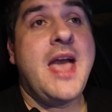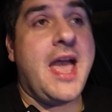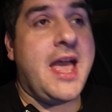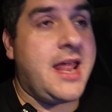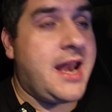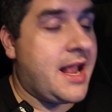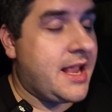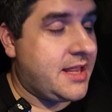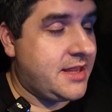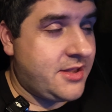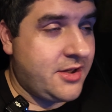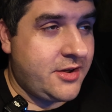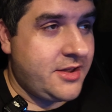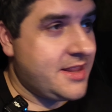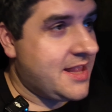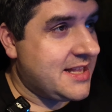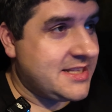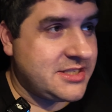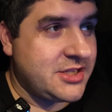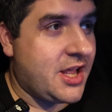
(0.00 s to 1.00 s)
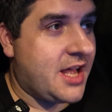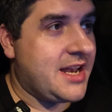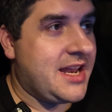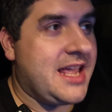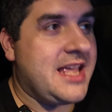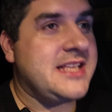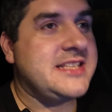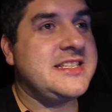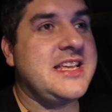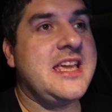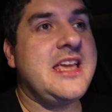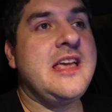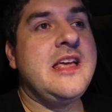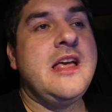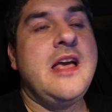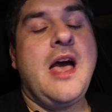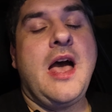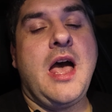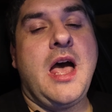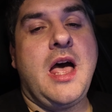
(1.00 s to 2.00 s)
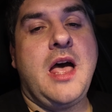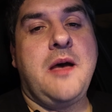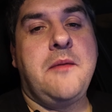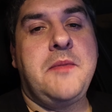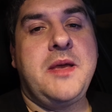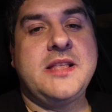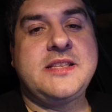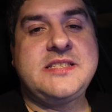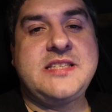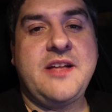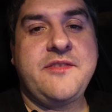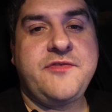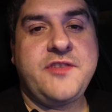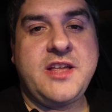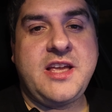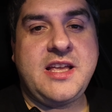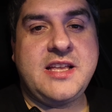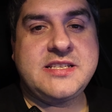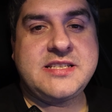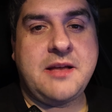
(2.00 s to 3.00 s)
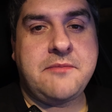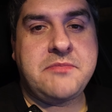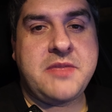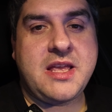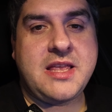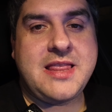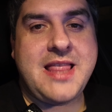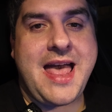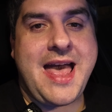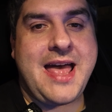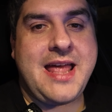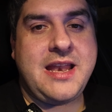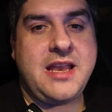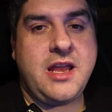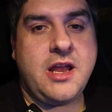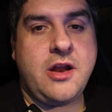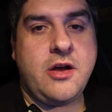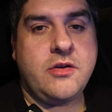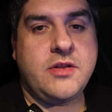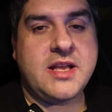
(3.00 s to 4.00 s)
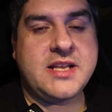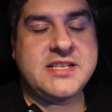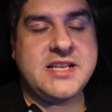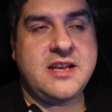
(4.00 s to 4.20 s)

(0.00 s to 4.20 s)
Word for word: And I can tell you that's not easy. It's definitely something that, you know, like I